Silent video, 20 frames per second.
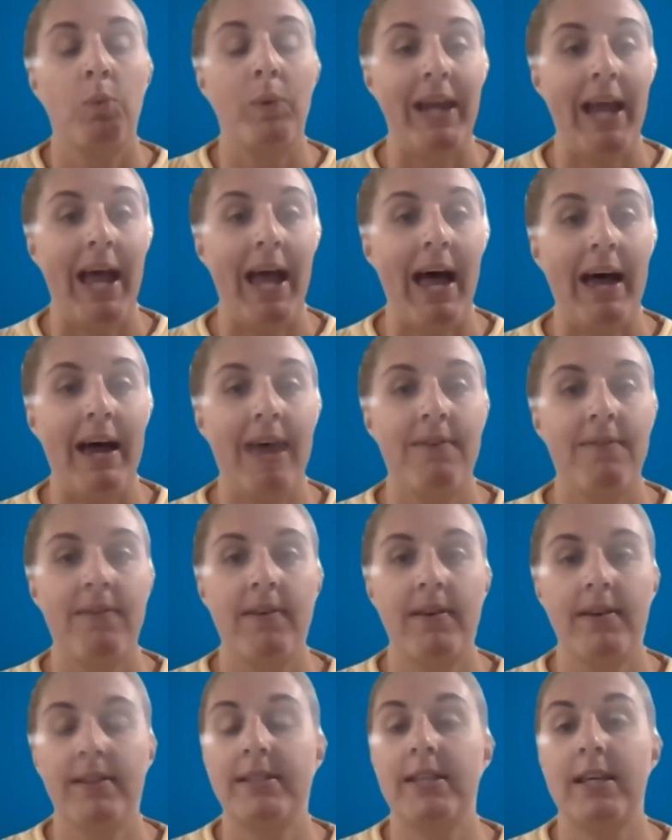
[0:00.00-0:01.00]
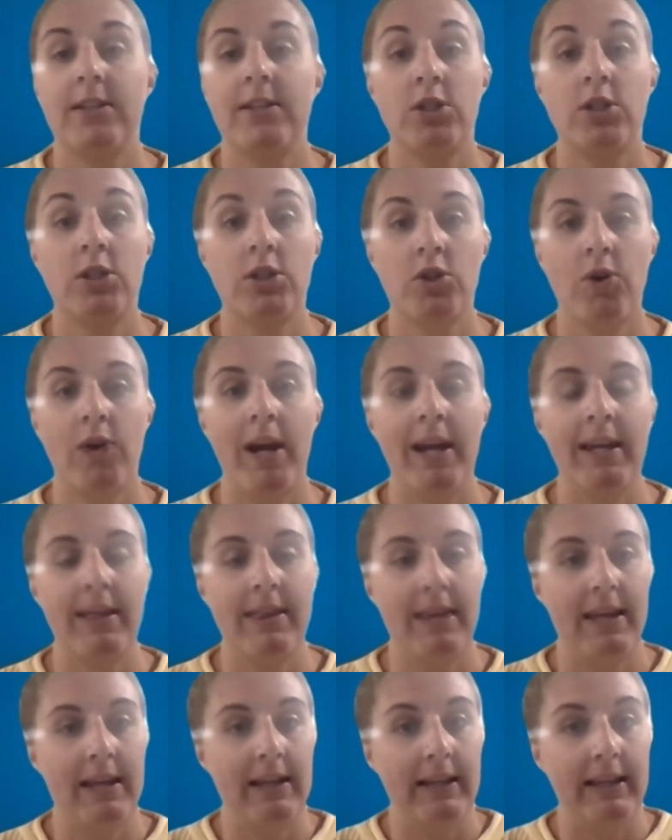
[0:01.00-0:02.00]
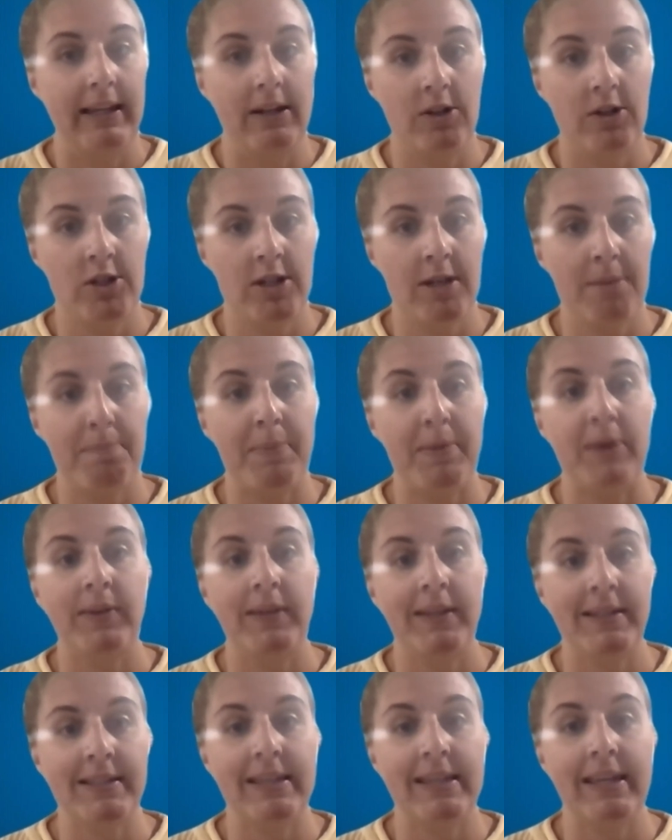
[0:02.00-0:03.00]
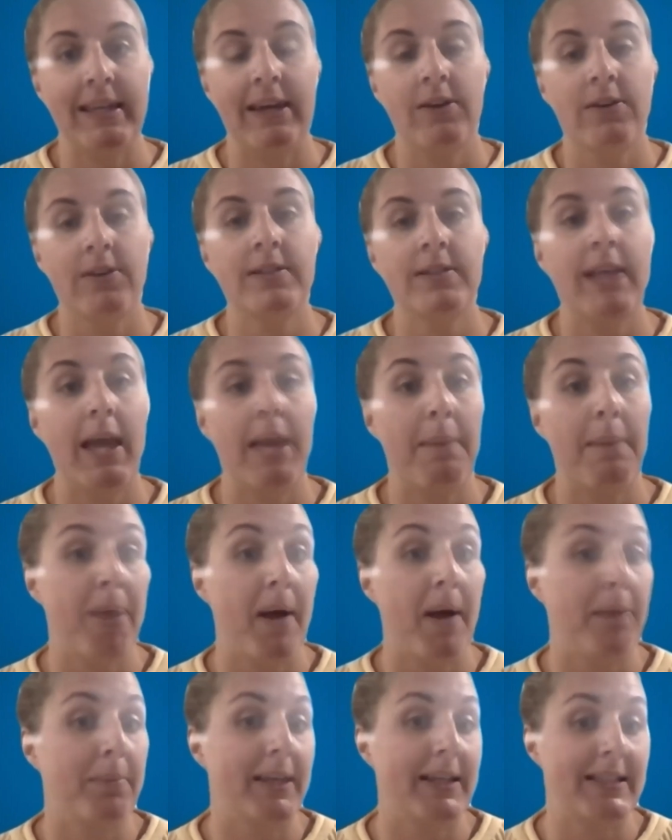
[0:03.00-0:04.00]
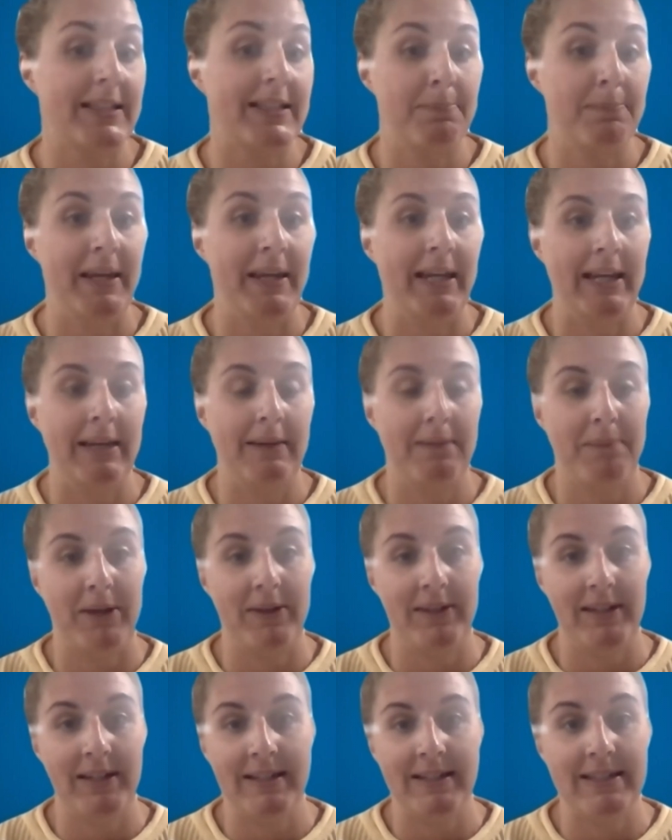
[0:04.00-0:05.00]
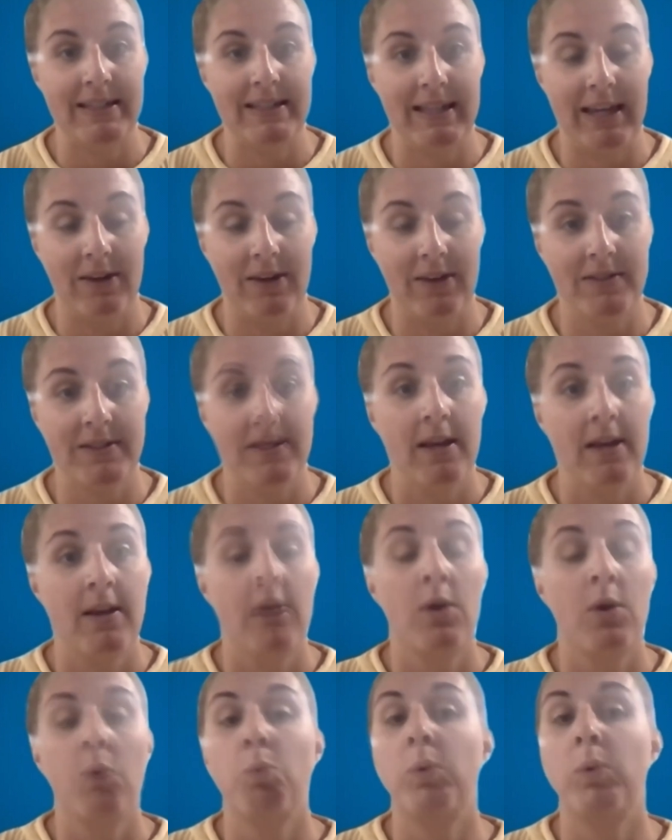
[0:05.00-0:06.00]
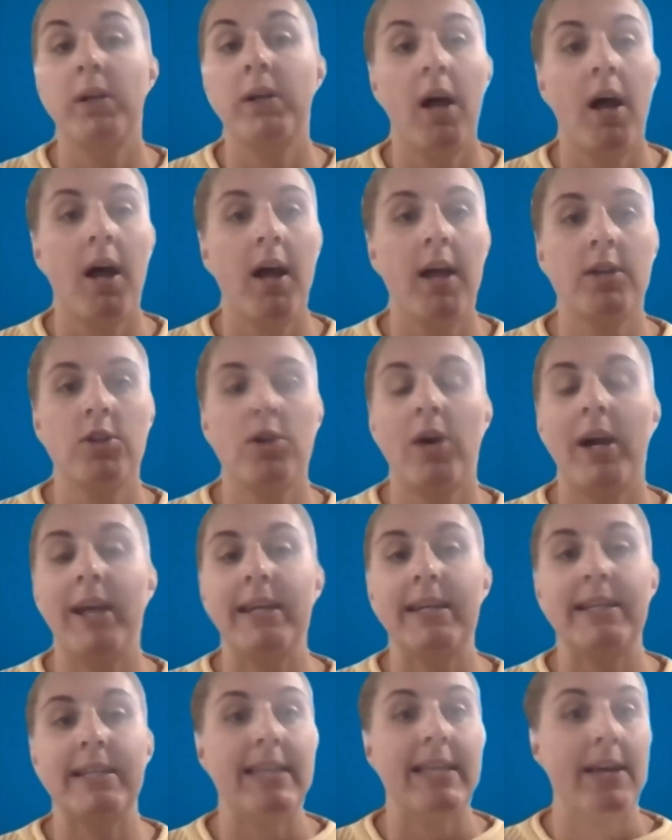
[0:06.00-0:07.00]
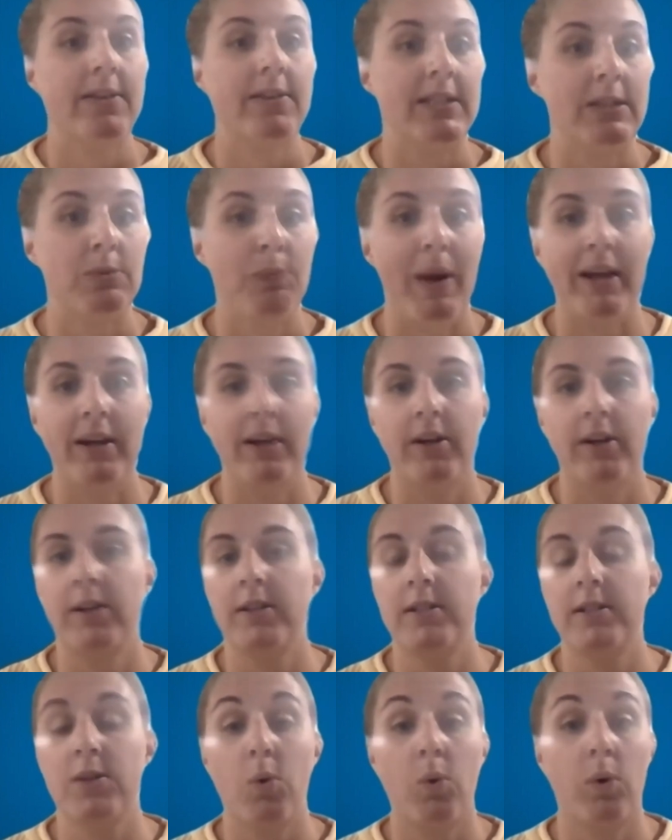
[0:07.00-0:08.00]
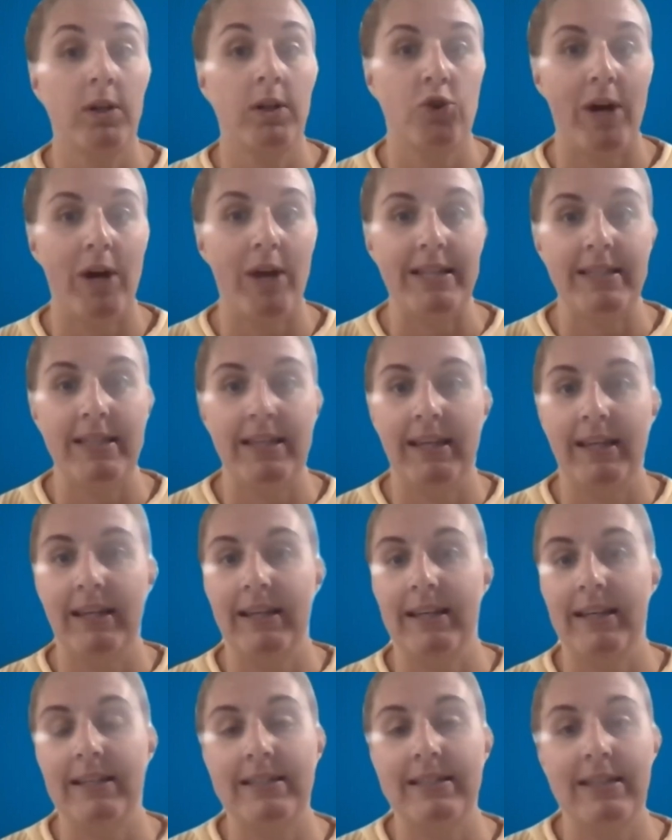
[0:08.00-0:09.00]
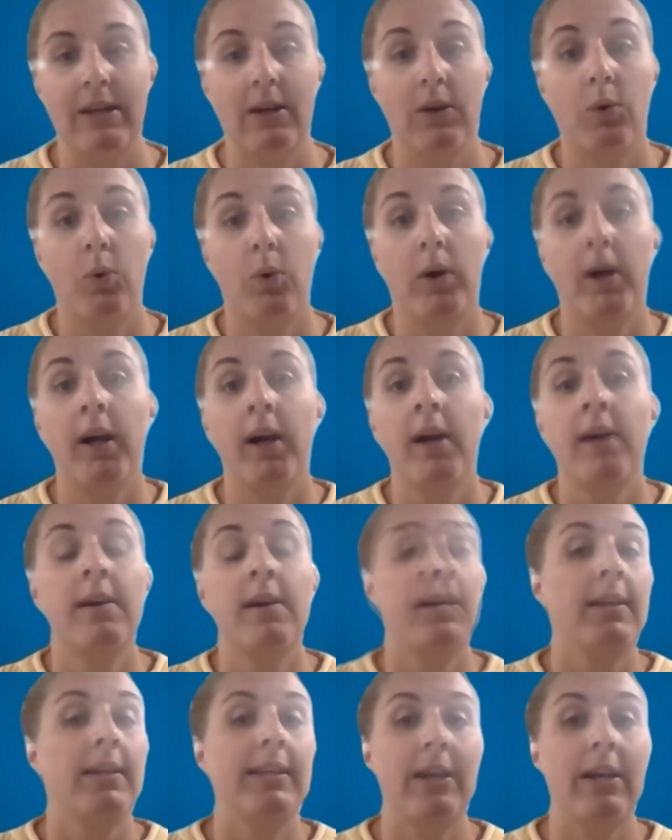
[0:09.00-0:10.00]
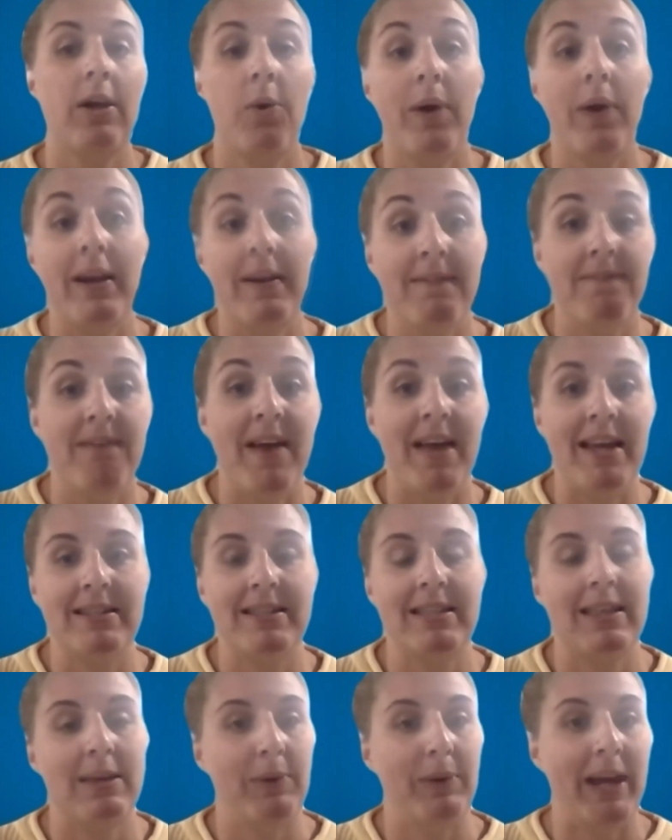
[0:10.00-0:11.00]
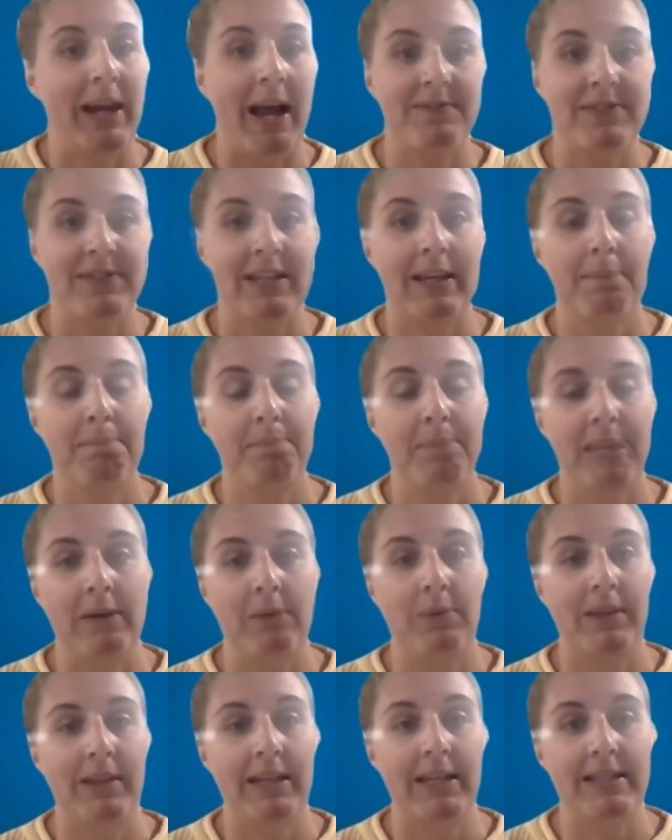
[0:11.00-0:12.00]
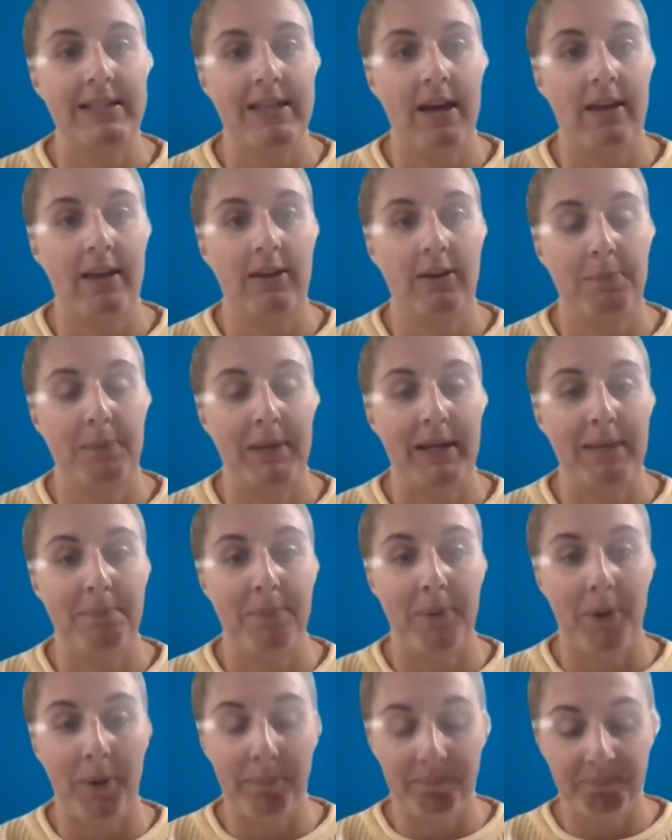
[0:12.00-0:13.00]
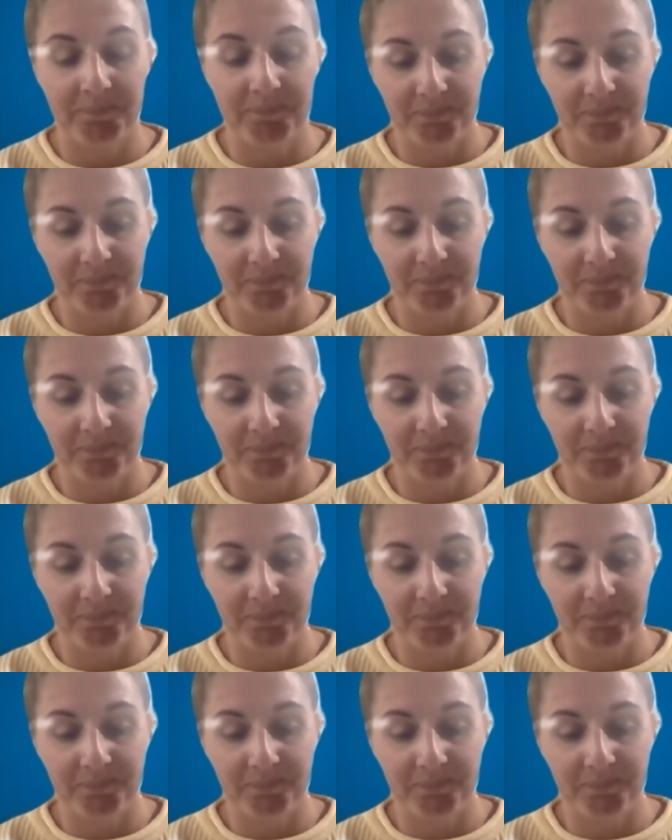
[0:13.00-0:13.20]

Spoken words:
We have such strength in leadership building skills and public speaking building skills. We're not trying to sell sweaters or dresses or, an event that we have to compete with these other people.